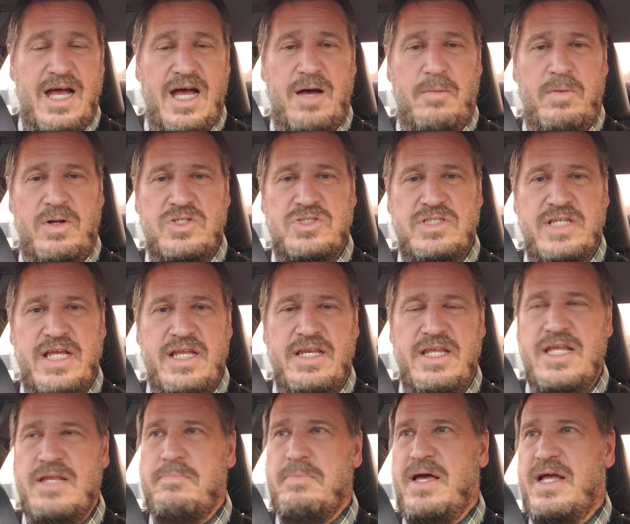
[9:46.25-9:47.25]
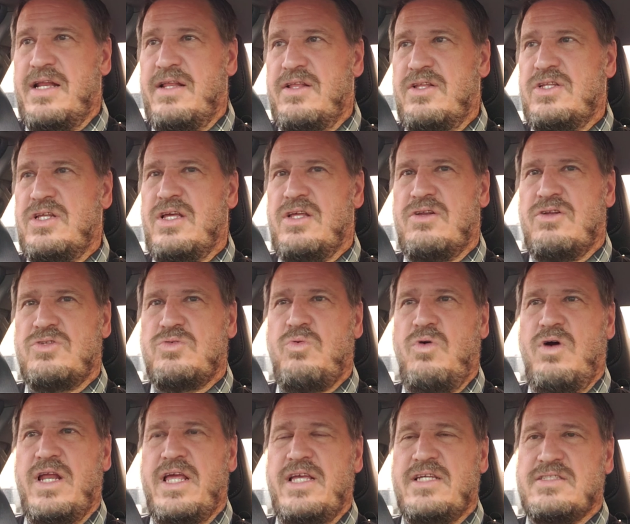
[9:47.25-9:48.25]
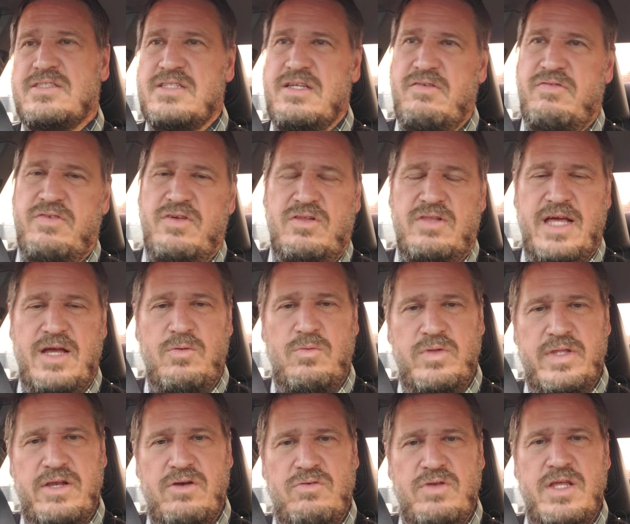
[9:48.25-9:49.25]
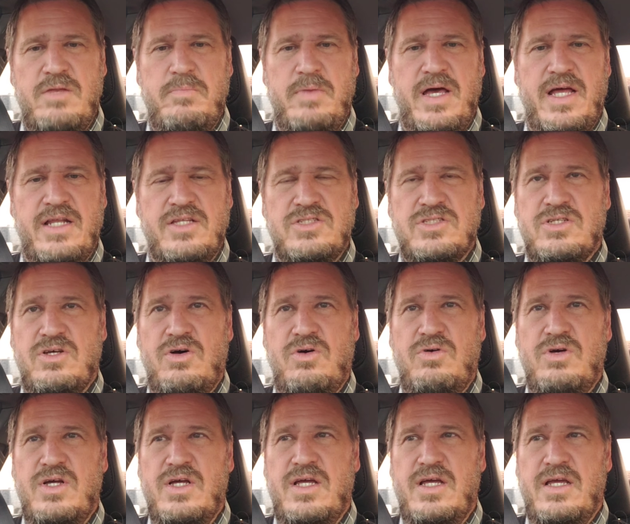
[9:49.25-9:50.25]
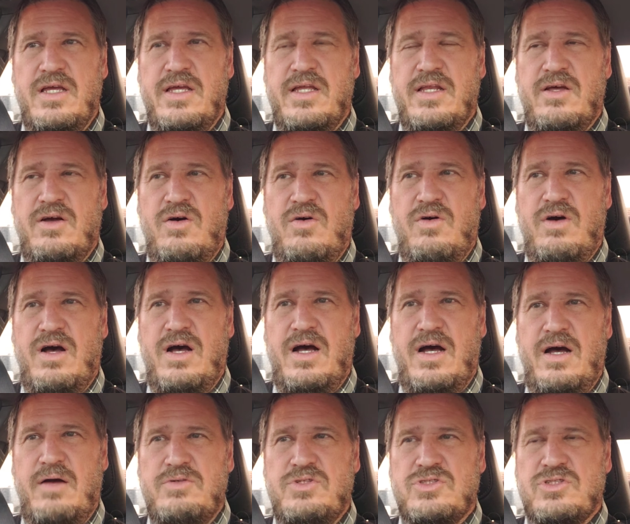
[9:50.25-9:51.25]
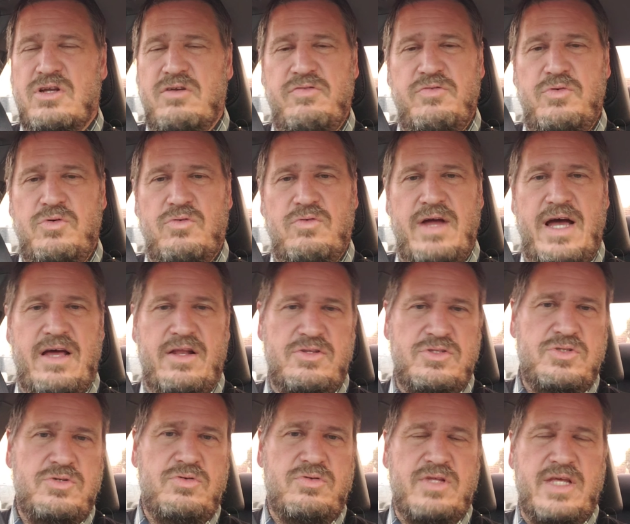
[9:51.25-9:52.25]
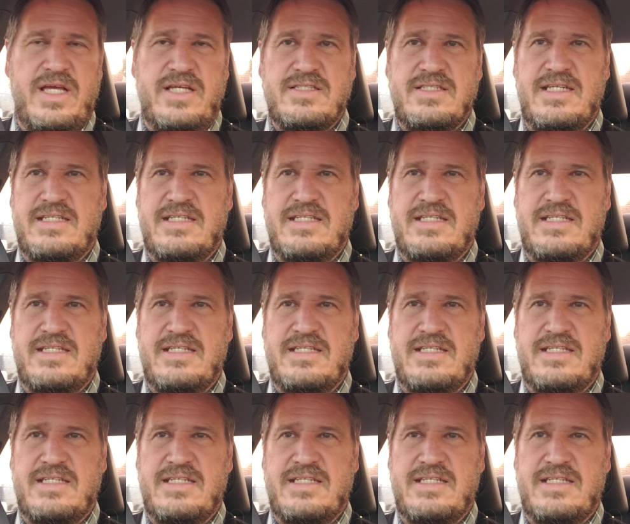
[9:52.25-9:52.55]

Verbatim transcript: how much they need men in, the, in their 20s, and they feel like, well, they don't need men, and so, you know, uh, just going to fool around and do things.